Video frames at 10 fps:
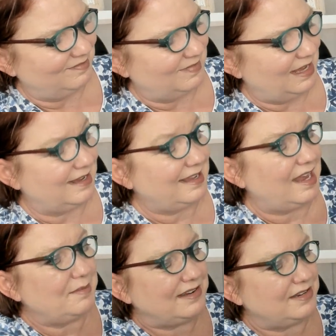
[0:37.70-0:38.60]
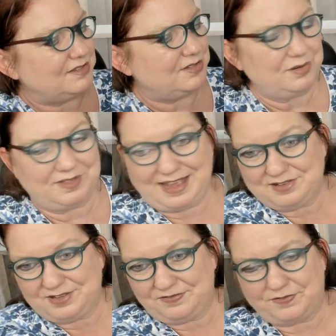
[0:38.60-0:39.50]
It came out in
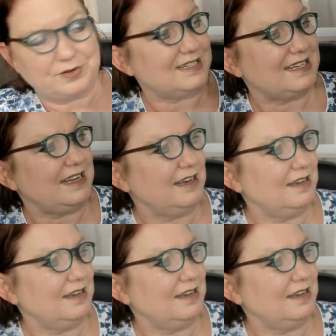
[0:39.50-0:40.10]
2014.